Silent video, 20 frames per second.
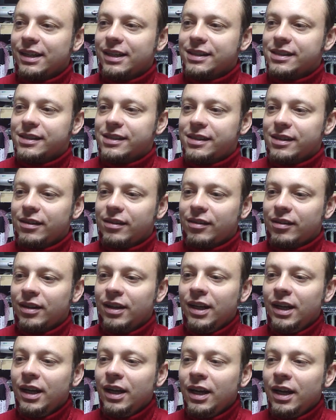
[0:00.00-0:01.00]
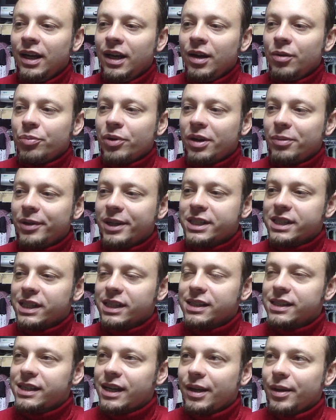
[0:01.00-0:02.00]
It's still pretty much in
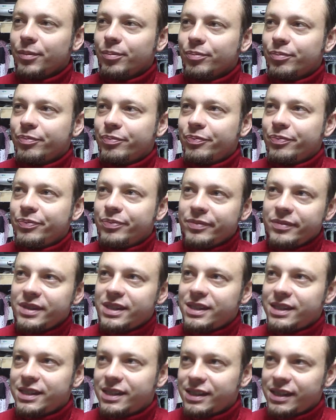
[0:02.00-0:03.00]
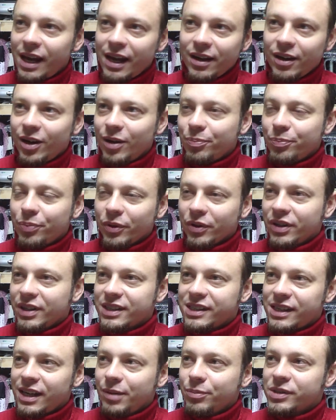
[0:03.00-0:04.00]
the same setup or the
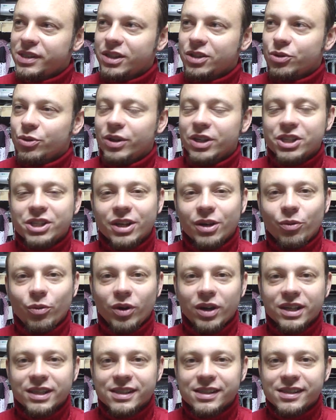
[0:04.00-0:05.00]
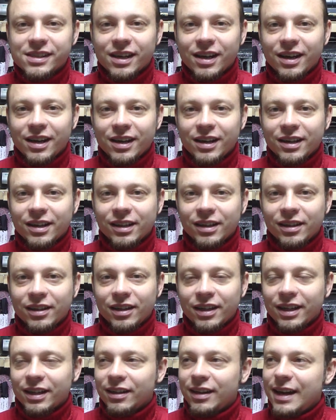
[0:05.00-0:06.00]
same situation it was
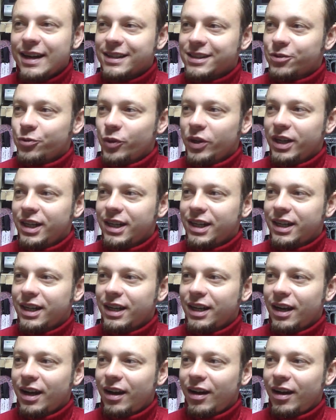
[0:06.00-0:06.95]
like last week.